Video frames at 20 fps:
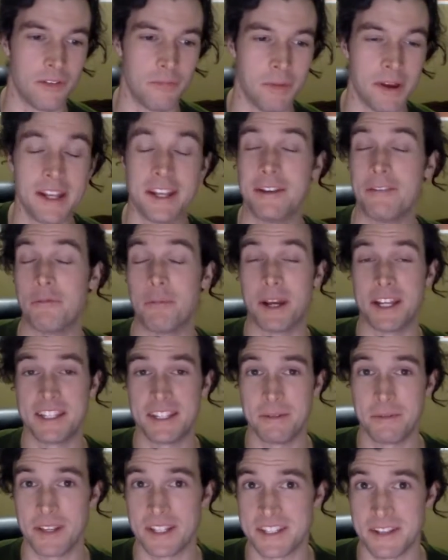many of my
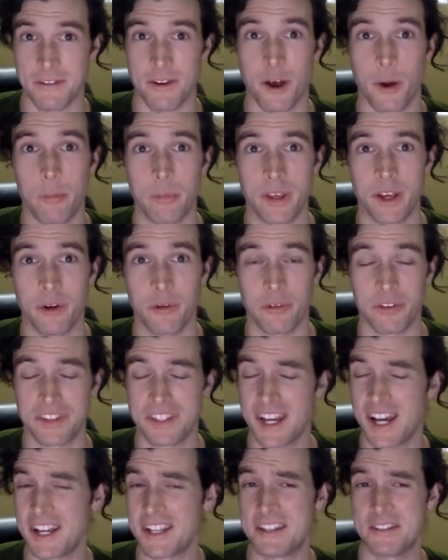teammates have helped me out with
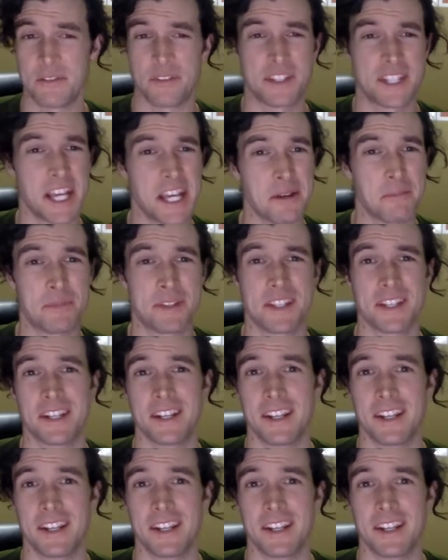tons of tips,